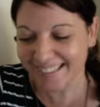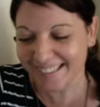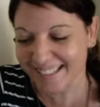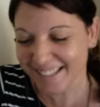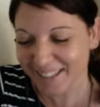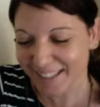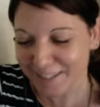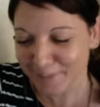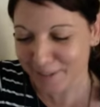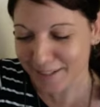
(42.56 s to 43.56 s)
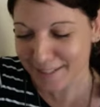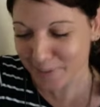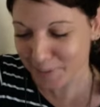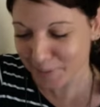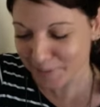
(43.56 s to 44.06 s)
So that's why she's
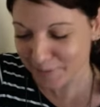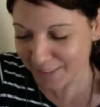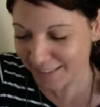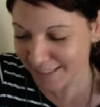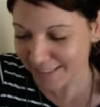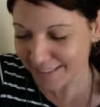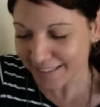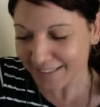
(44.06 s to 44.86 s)
awesome for this.